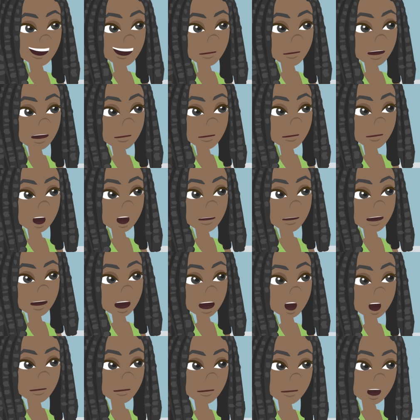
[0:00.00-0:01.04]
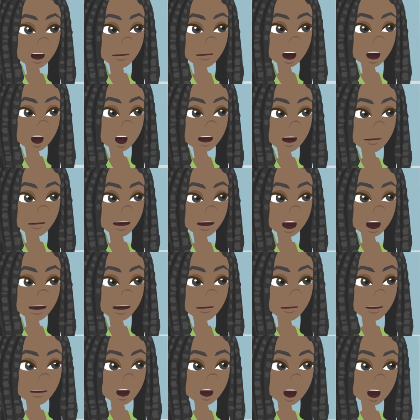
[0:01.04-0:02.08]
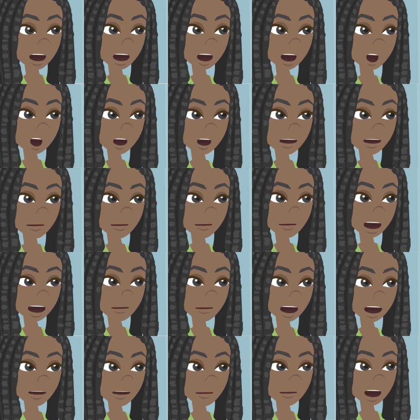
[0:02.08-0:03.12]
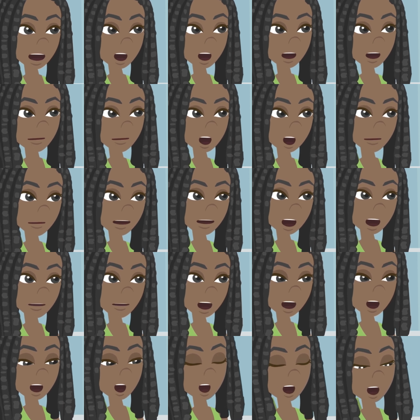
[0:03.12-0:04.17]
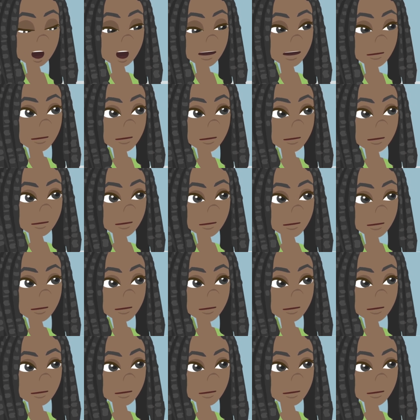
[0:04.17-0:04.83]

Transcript: It separates the cell from its surroundings and controls what goes in and out.